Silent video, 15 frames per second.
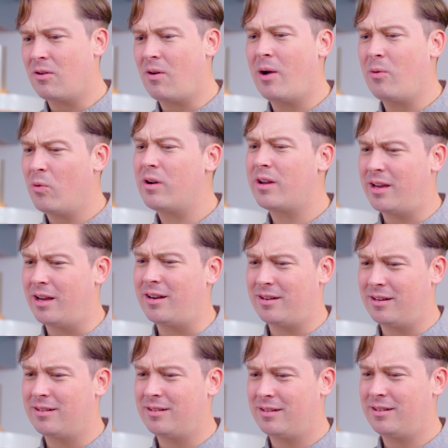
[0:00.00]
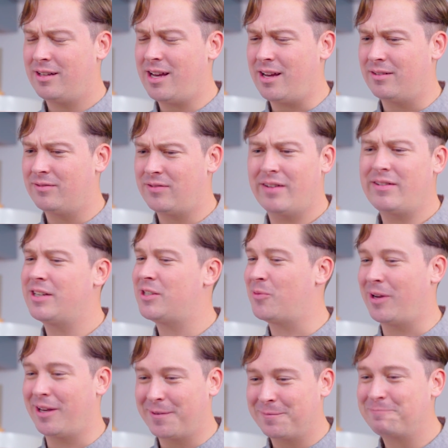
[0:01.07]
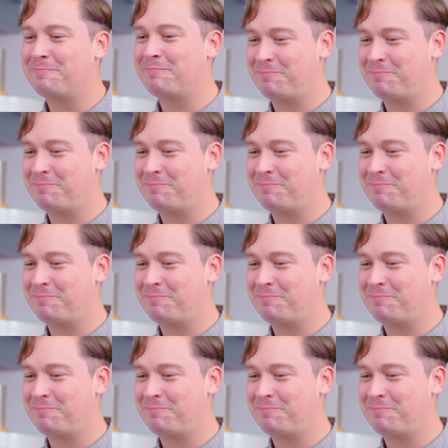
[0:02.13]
No, I work here. Yeah, 5 days a week.